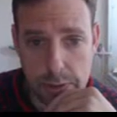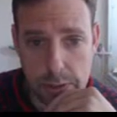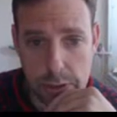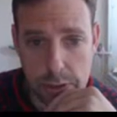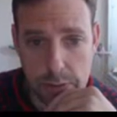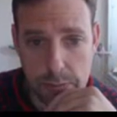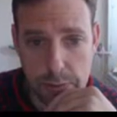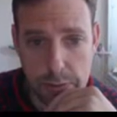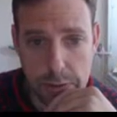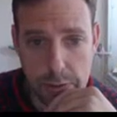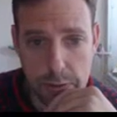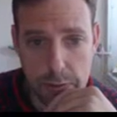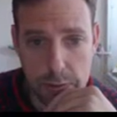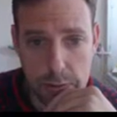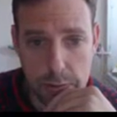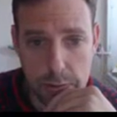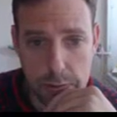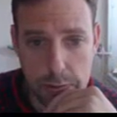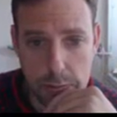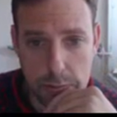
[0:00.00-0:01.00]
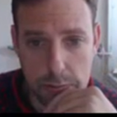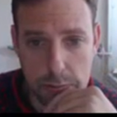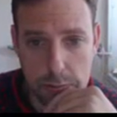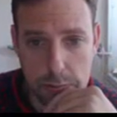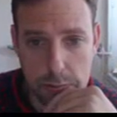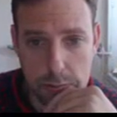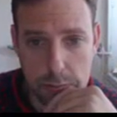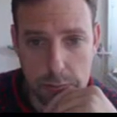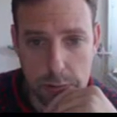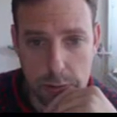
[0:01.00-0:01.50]
actually pretty good.
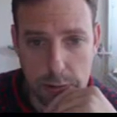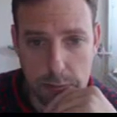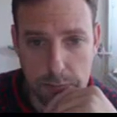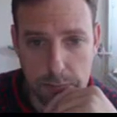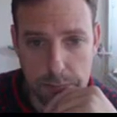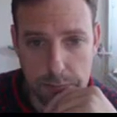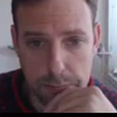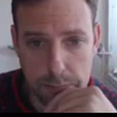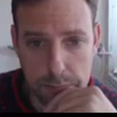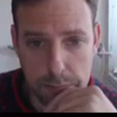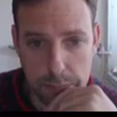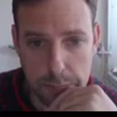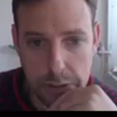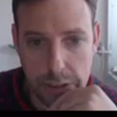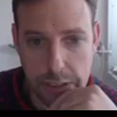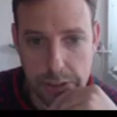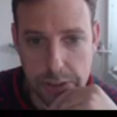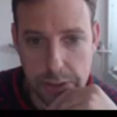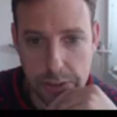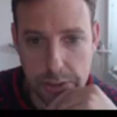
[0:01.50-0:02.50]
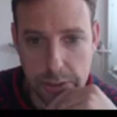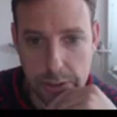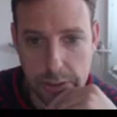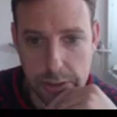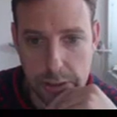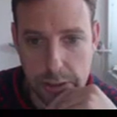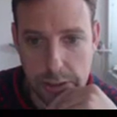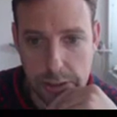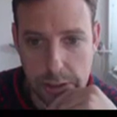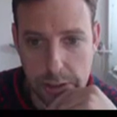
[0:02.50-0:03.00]
The answer
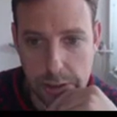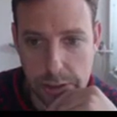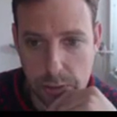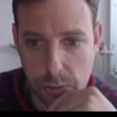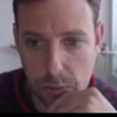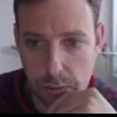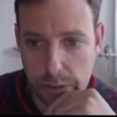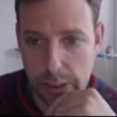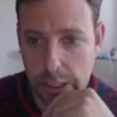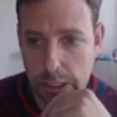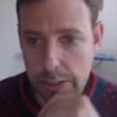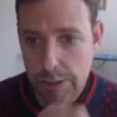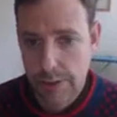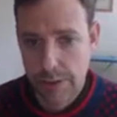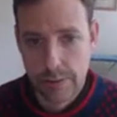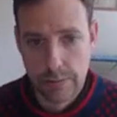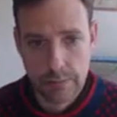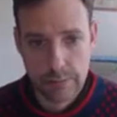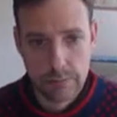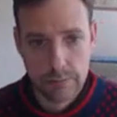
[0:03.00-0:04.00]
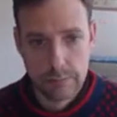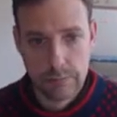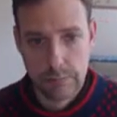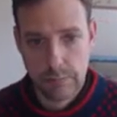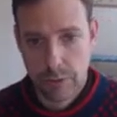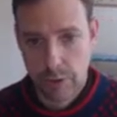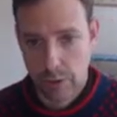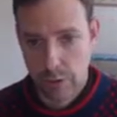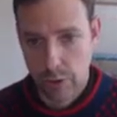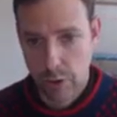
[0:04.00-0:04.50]
to these is all yes.
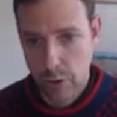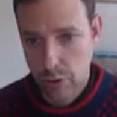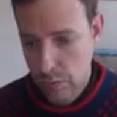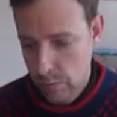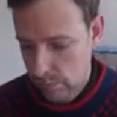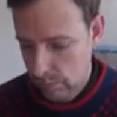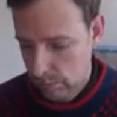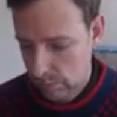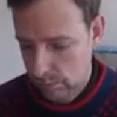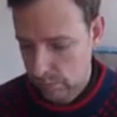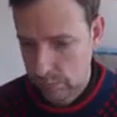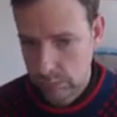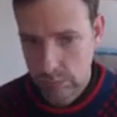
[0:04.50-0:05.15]
So no,